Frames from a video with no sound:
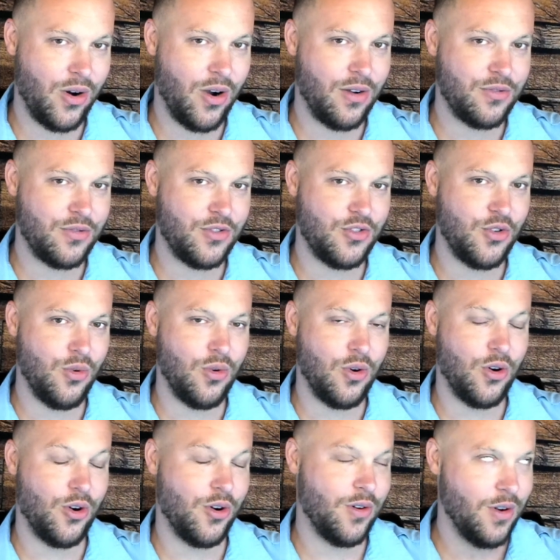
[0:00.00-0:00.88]
offshore,
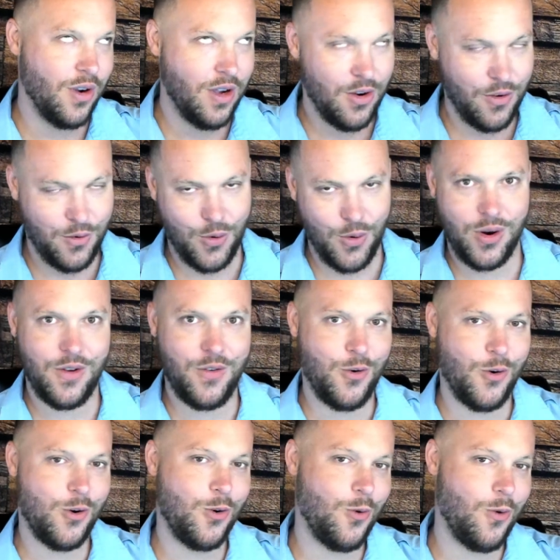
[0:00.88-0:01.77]
or 40
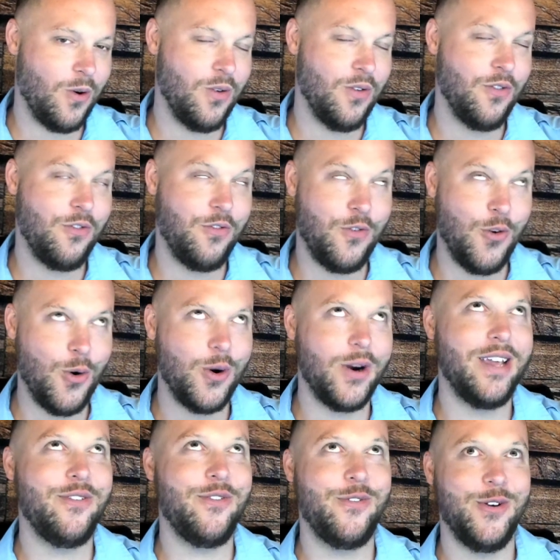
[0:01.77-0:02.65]
foot of
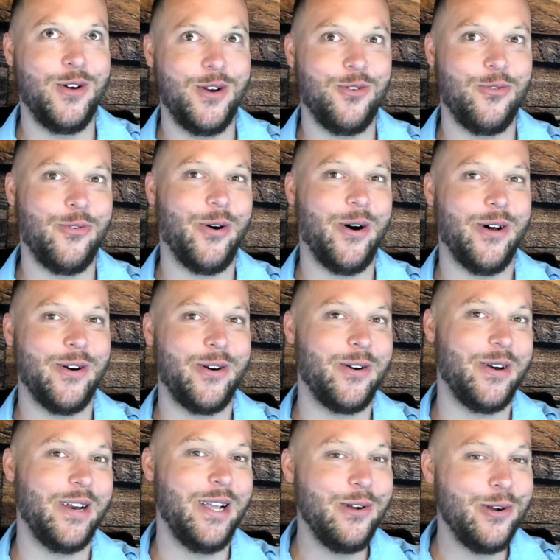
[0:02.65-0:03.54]
40 foot of water
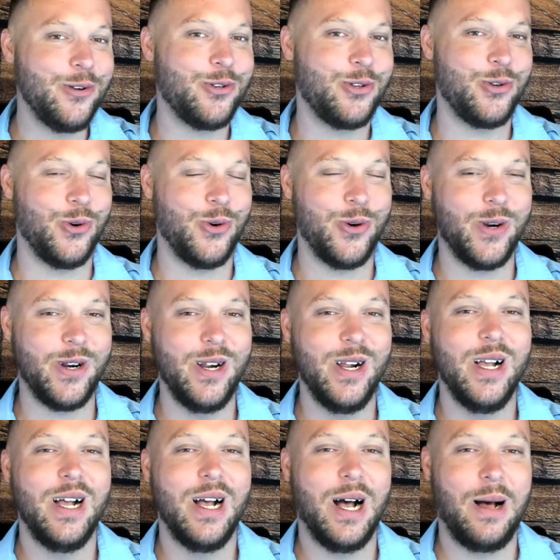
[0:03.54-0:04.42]
near shore,
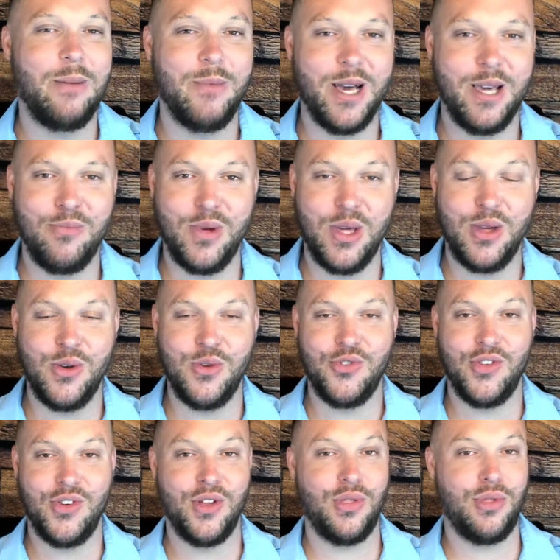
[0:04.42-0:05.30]
I might be
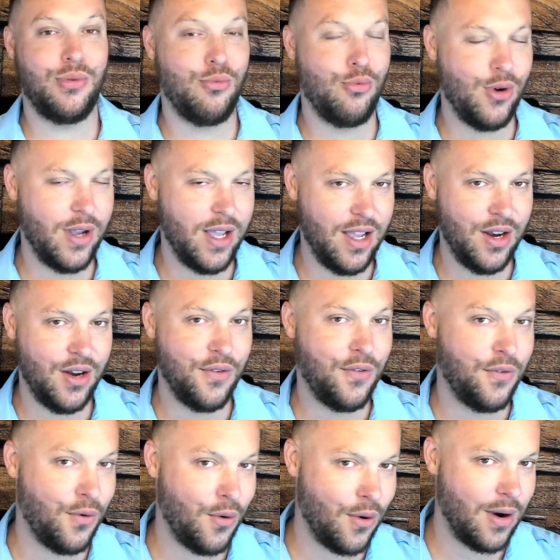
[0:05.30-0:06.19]
using a 3 to
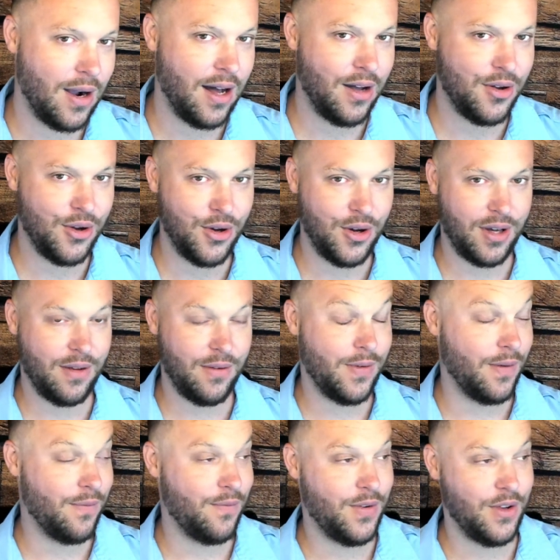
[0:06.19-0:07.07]
4 ot hook. If
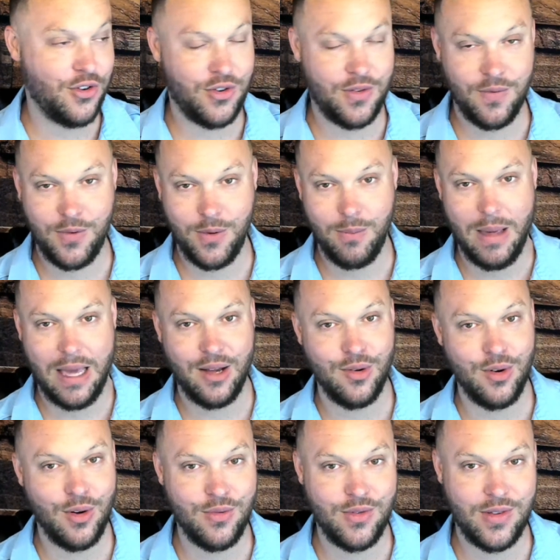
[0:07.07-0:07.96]
I'm fishing for
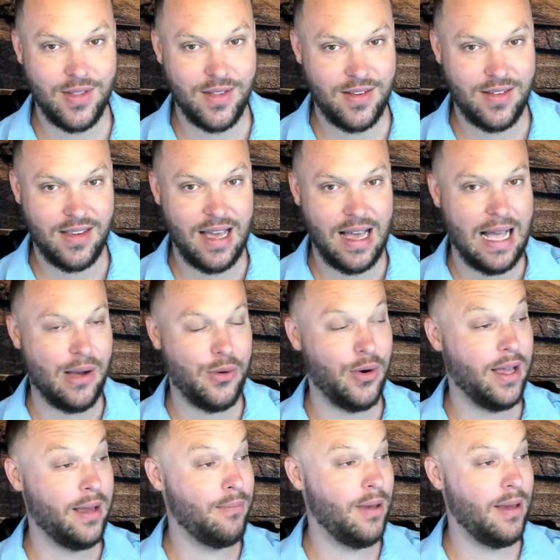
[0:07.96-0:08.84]
mangroves on the
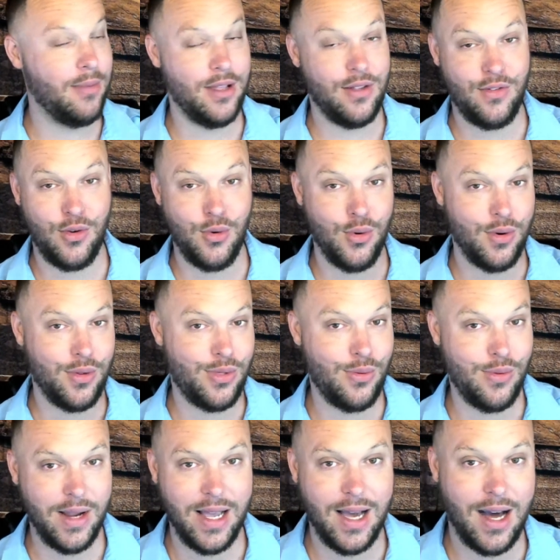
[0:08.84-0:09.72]
skyway, maybe 2 or
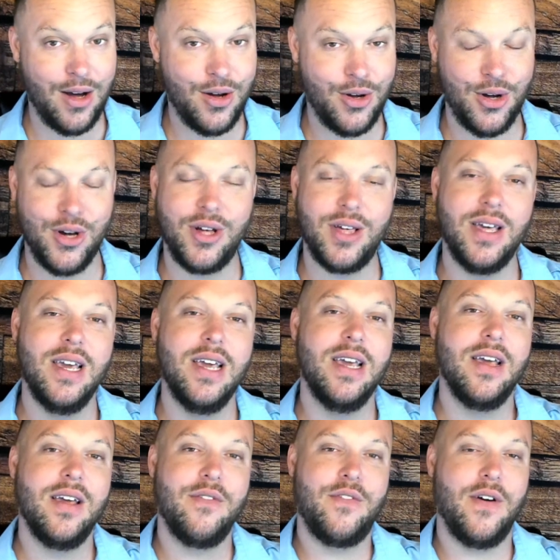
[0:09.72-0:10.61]
3 ot hook.
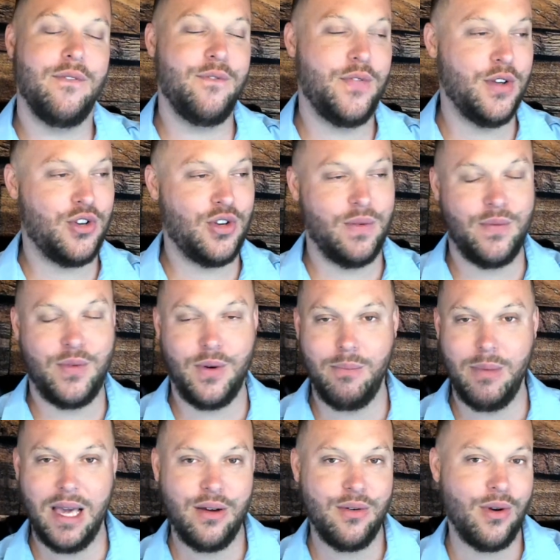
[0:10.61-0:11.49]
If I'm fishing for
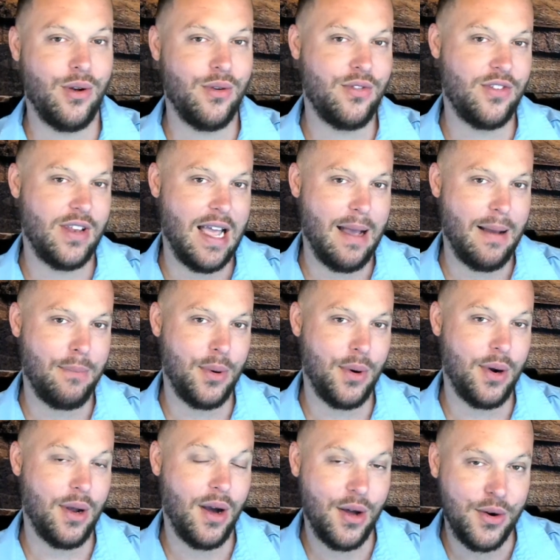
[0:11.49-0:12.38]
mangrove snapper
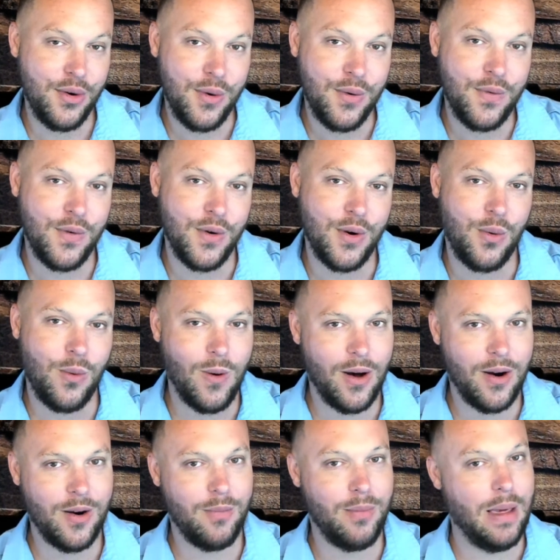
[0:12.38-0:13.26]
in 100 foot of
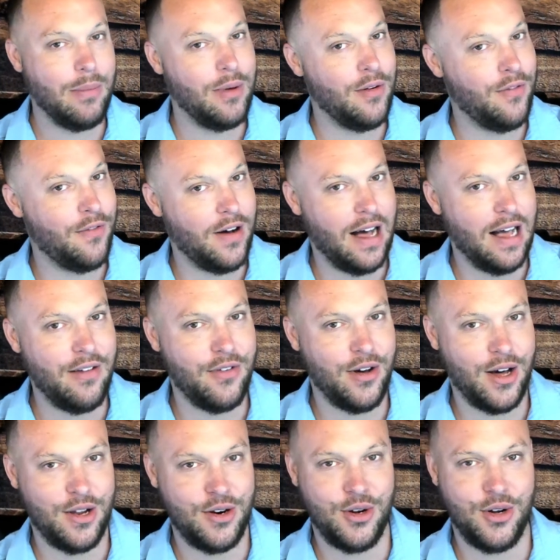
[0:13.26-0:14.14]
water, maybe 5
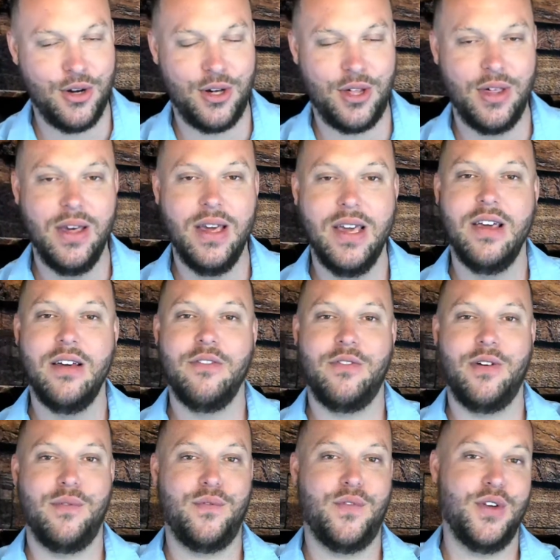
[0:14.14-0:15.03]
ot hook. If
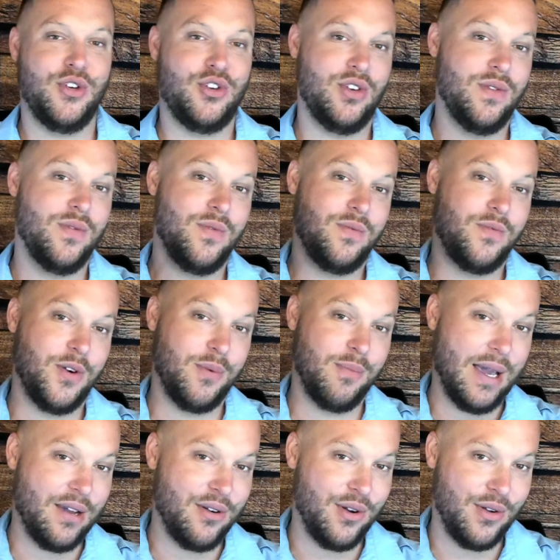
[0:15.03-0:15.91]
I'm fishing for
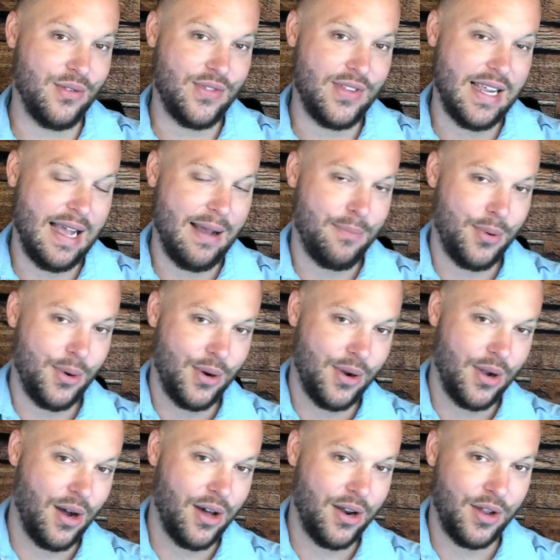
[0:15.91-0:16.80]
mangrove
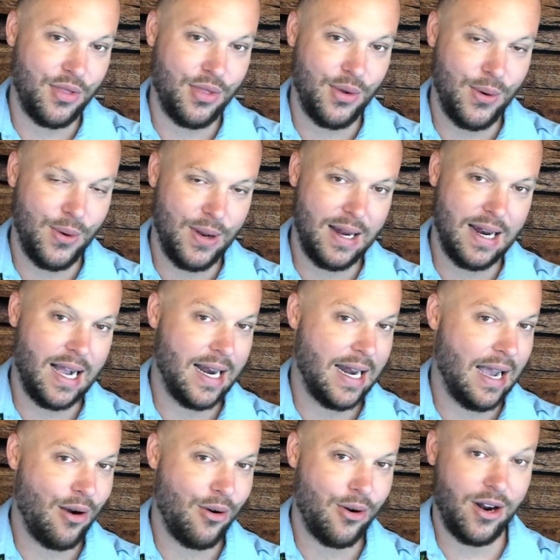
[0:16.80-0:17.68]
snapper on a 39
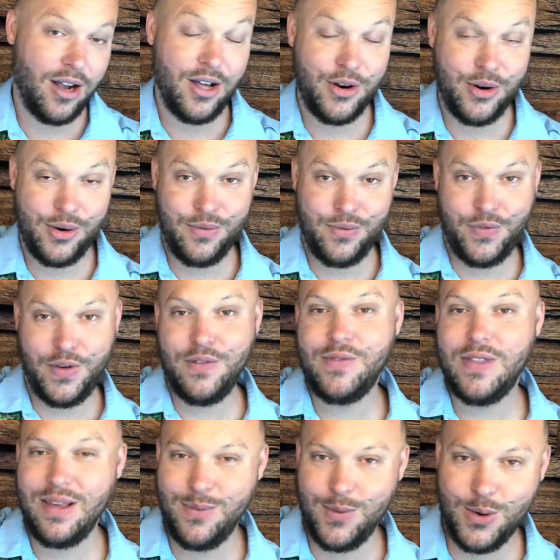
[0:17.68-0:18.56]
hour and
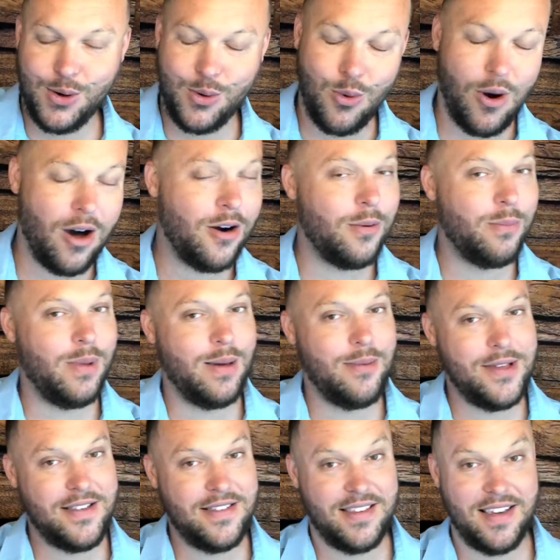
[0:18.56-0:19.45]
150 foot of water,
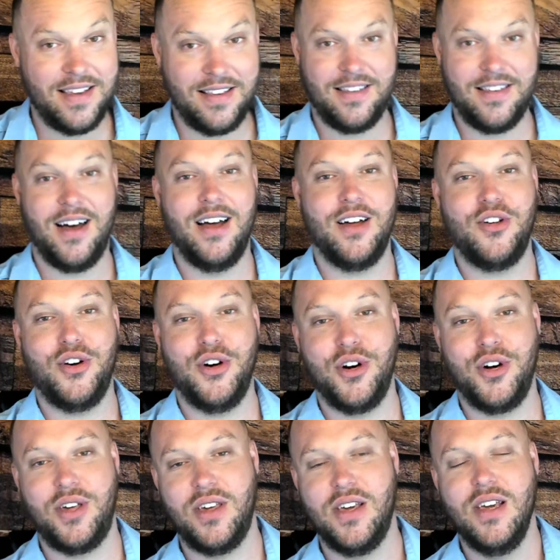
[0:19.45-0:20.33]
maybe 6 ot
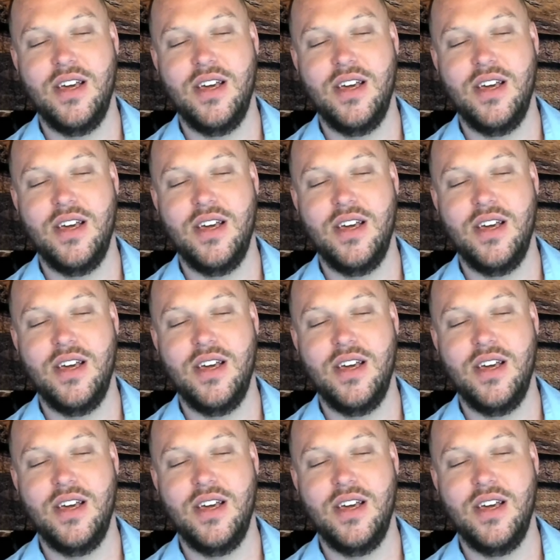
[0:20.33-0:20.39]
hook.